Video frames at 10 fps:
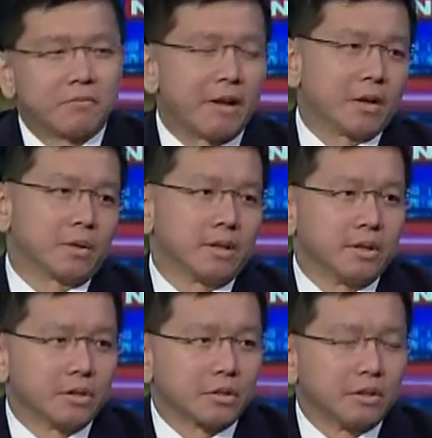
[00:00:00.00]
fatal
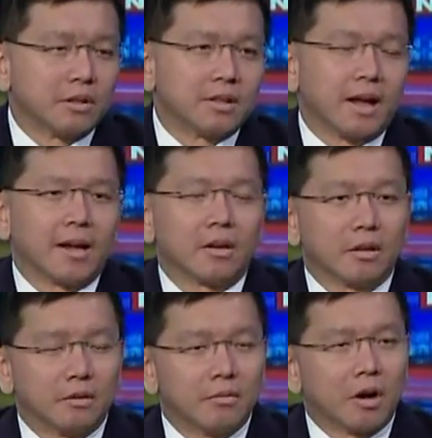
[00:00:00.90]
condition that
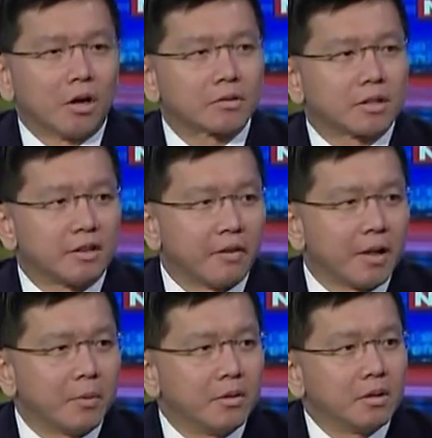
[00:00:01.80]
involves
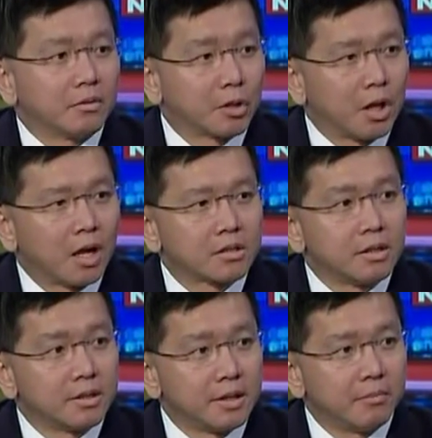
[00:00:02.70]
development of clots
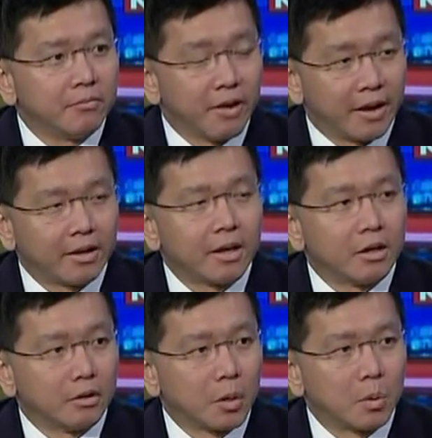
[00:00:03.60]
in a deep vein in
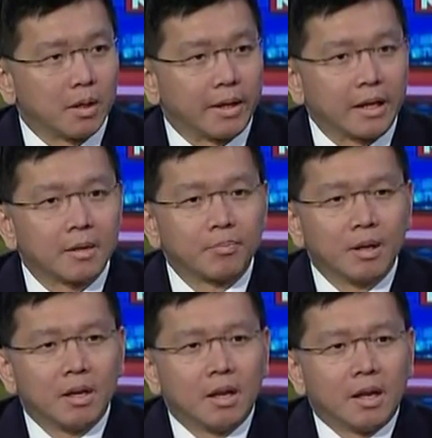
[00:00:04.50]
the lower leg.
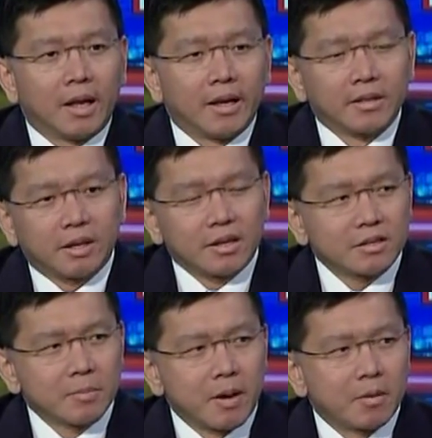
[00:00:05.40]
And it's
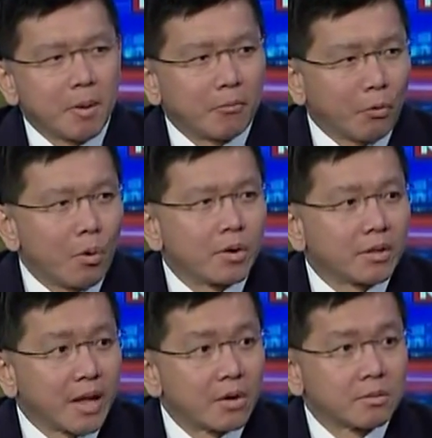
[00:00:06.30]
estimated about
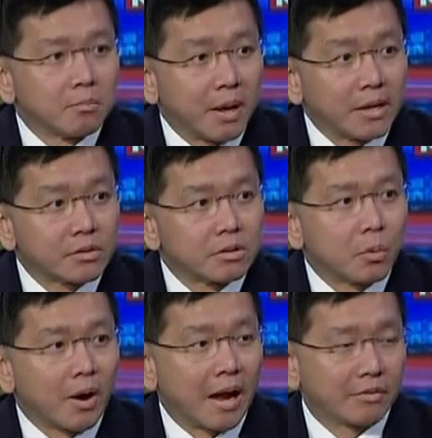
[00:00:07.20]
400,000 patients
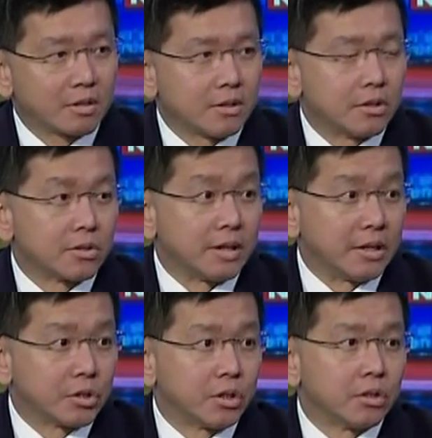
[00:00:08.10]
will have this condition
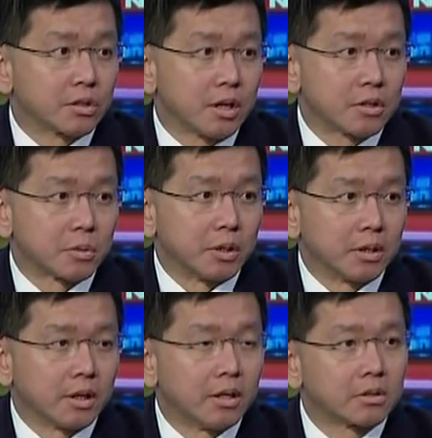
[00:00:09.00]
each year in this country.
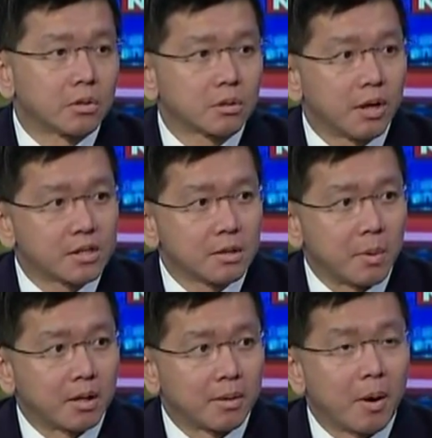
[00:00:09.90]
And it's also
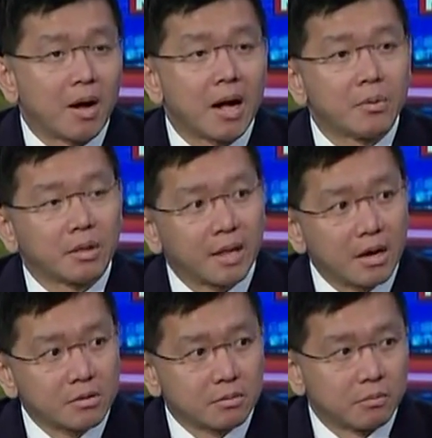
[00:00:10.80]
estimated that about
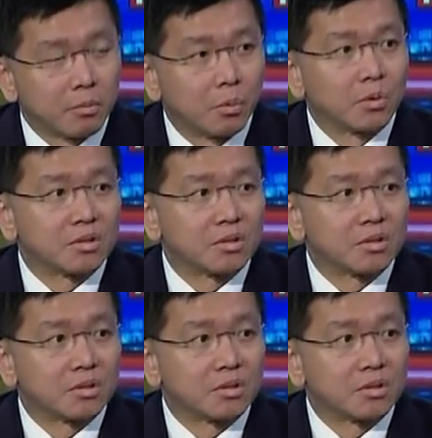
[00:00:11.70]
100,000 of them will